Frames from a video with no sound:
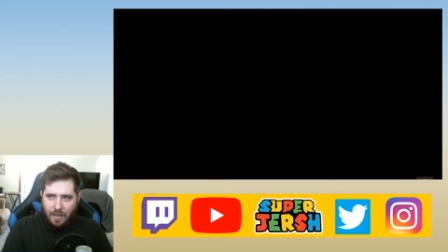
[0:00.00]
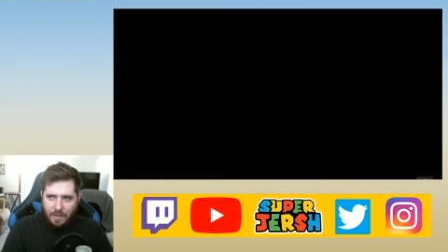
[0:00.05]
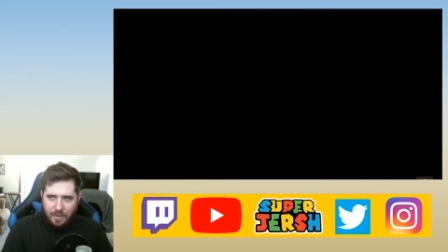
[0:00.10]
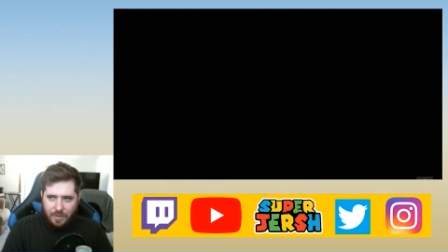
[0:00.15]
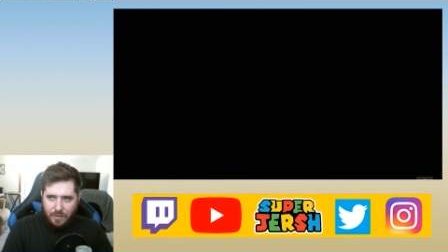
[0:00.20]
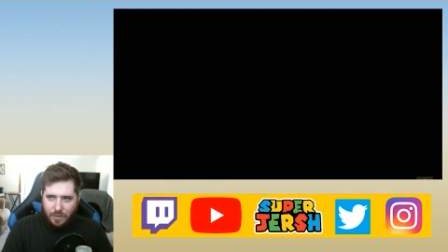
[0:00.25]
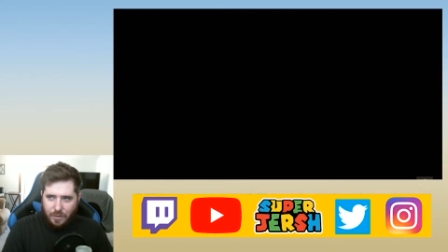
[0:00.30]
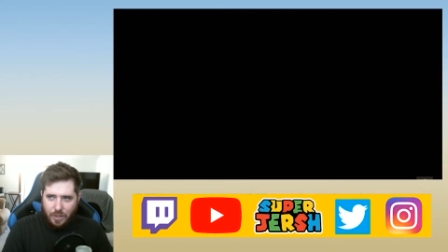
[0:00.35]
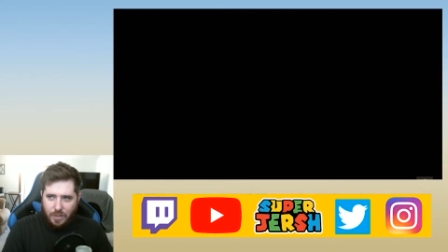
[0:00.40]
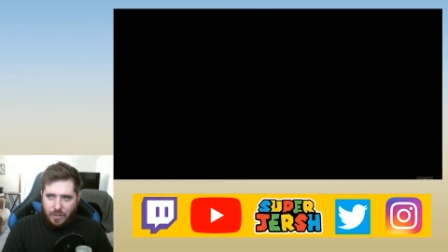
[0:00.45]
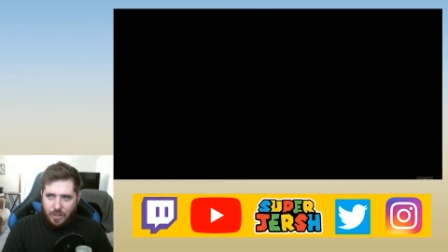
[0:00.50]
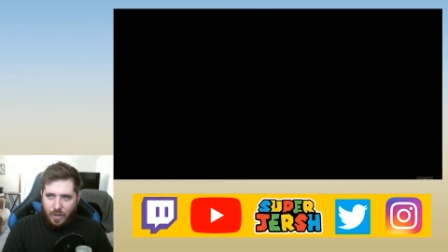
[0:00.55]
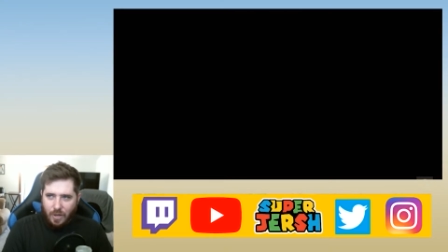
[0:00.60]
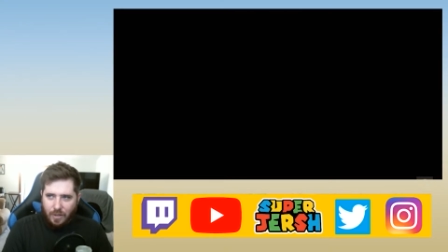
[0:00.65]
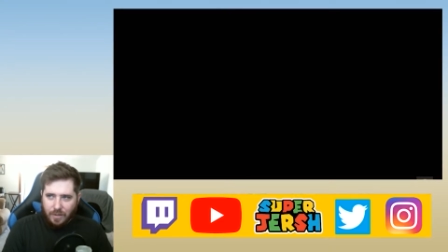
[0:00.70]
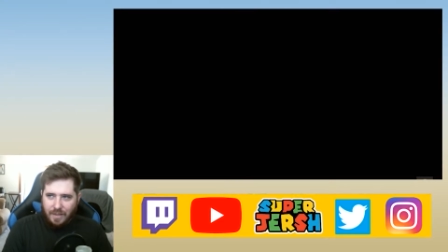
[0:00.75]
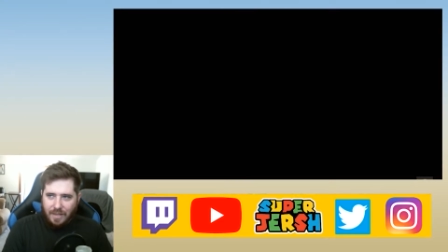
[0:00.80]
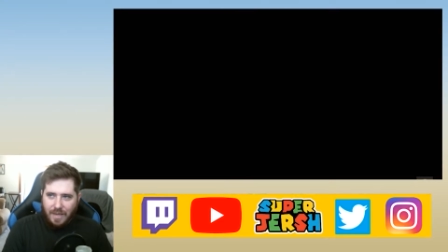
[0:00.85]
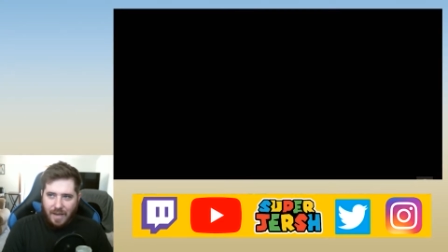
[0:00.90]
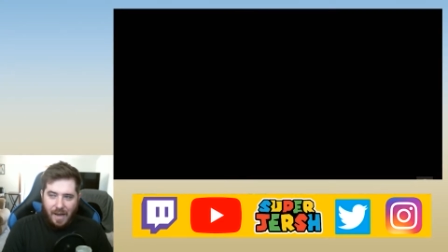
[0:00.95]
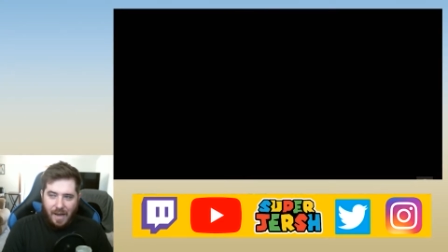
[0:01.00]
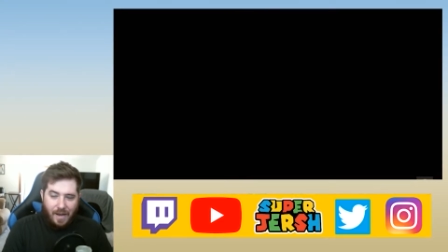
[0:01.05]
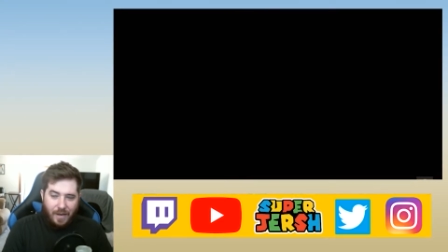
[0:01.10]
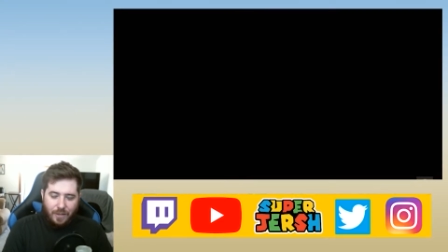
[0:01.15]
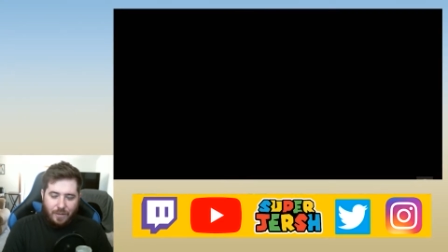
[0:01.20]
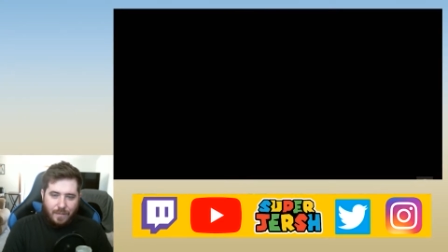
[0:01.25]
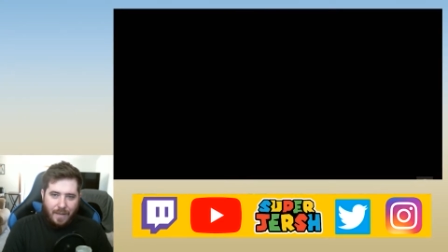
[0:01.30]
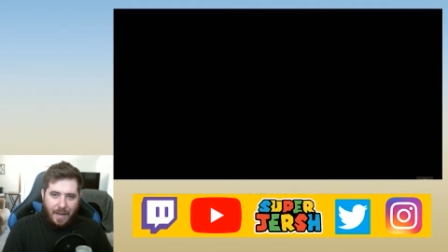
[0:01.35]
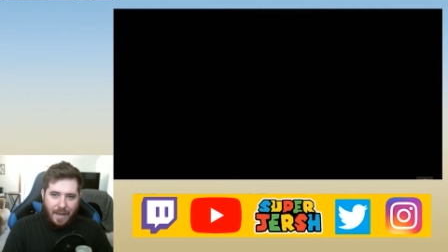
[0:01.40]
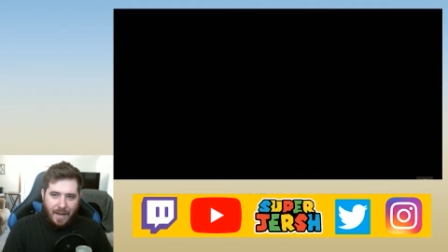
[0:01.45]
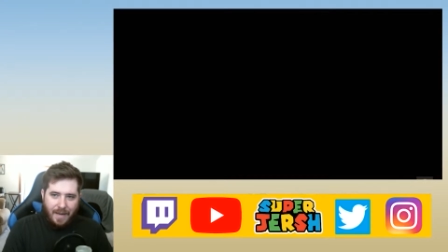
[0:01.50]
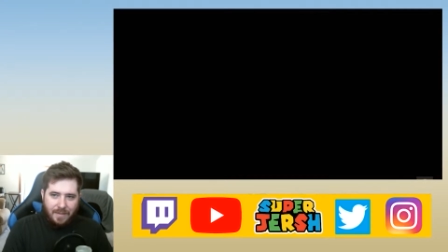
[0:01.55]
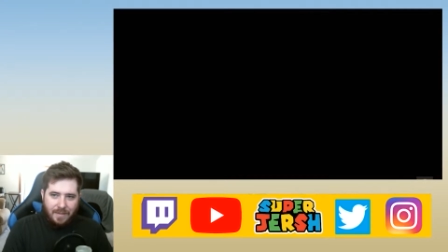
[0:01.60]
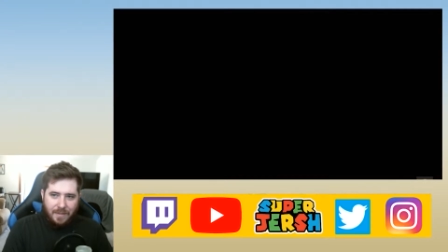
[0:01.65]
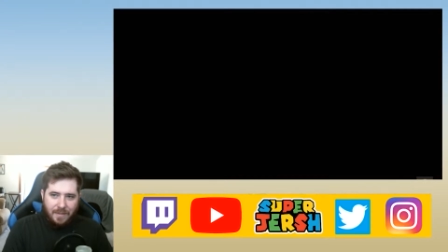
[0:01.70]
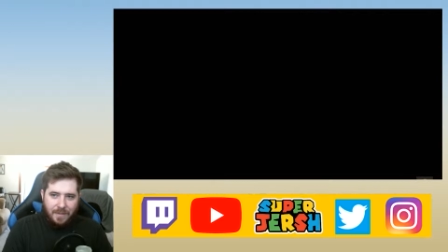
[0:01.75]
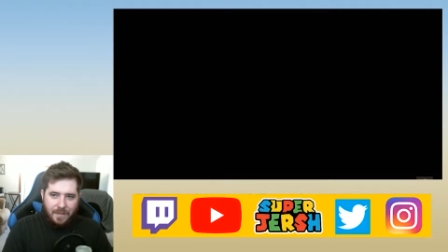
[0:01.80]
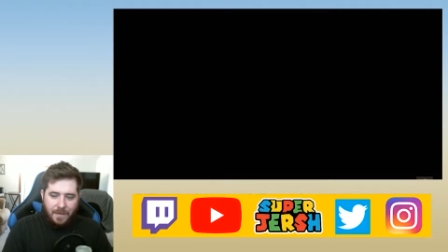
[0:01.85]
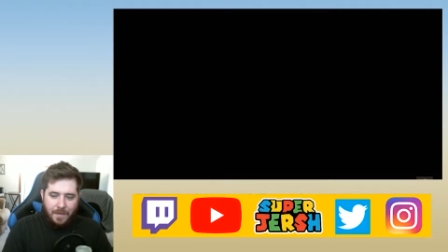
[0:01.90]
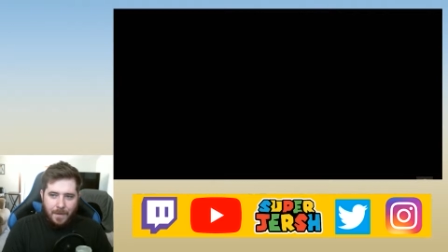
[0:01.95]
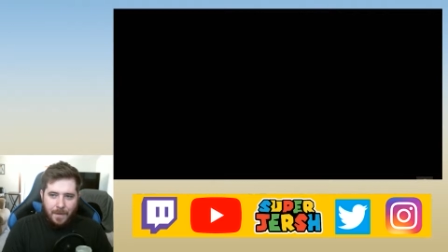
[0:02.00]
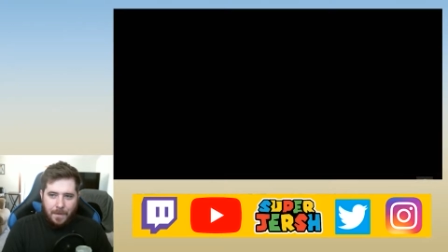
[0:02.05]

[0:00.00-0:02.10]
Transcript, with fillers: This is just called The Iron Mask.